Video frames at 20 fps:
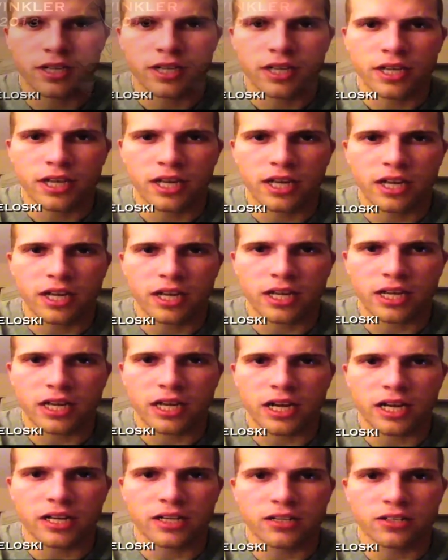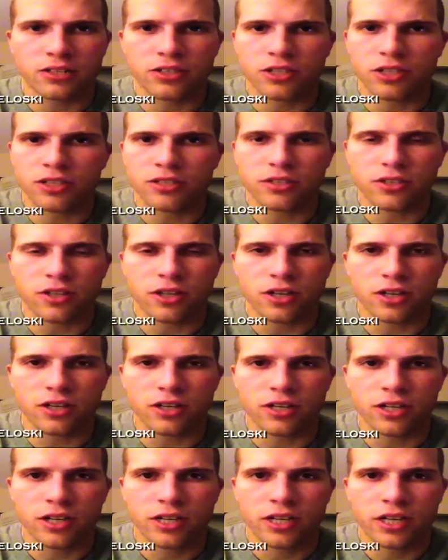and he had a kind and gentle heart.
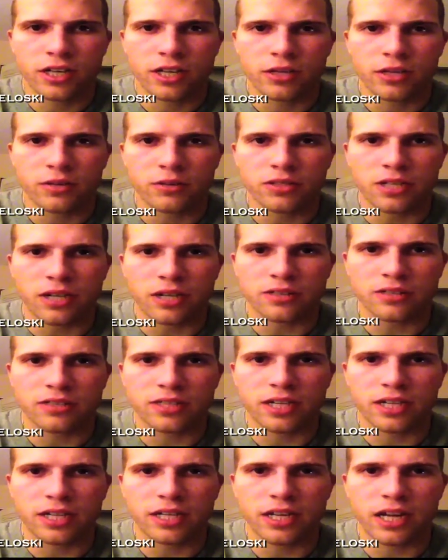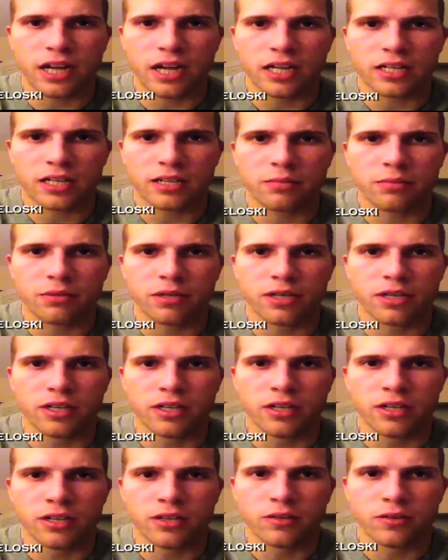He was an outstanding hockey player.
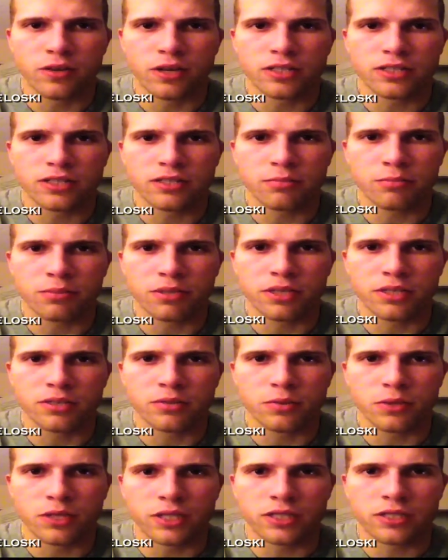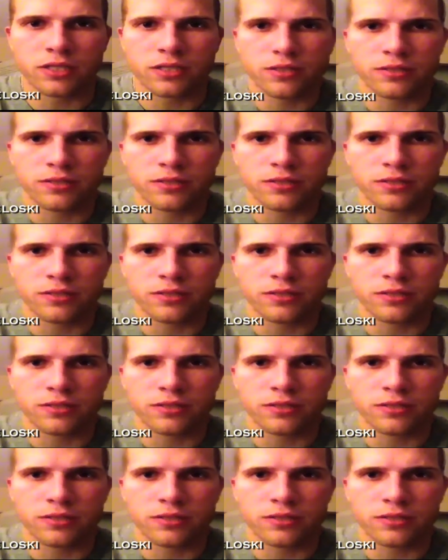Rest in peace, Winks.